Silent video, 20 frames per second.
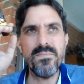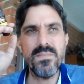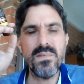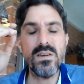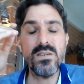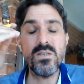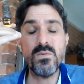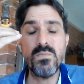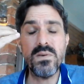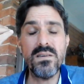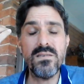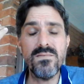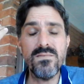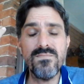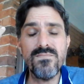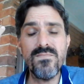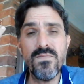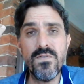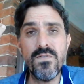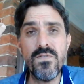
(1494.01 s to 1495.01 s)
It's been
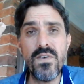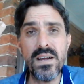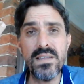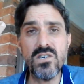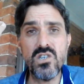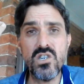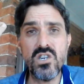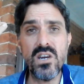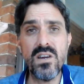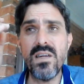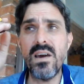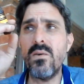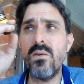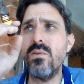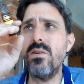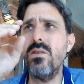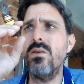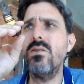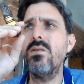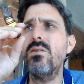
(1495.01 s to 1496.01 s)
fun to share that
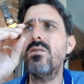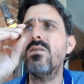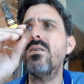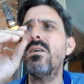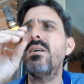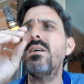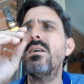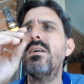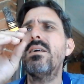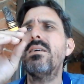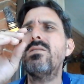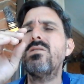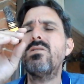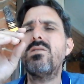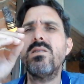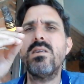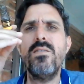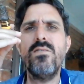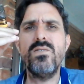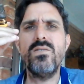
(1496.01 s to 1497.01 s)
with you, just to
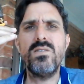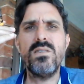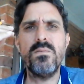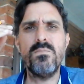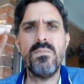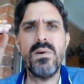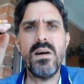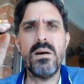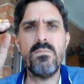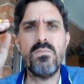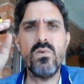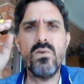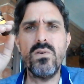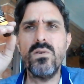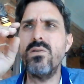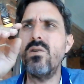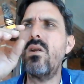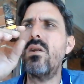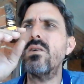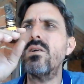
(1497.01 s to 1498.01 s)
give you some broader
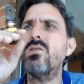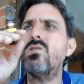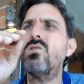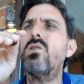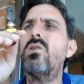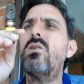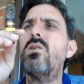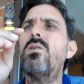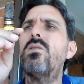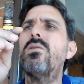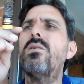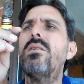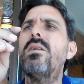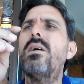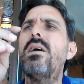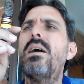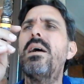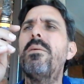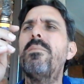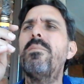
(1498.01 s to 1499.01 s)
knowledge
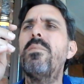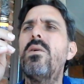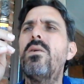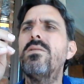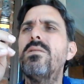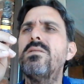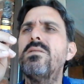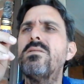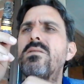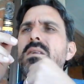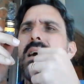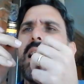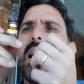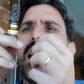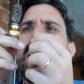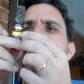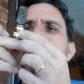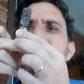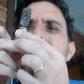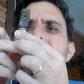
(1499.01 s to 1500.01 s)
on this
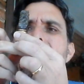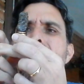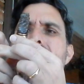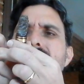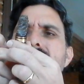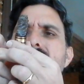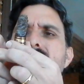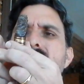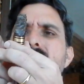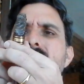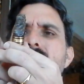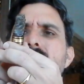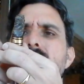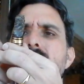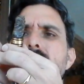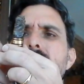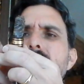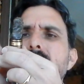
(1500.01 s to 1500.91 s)
cigar and cigars in general.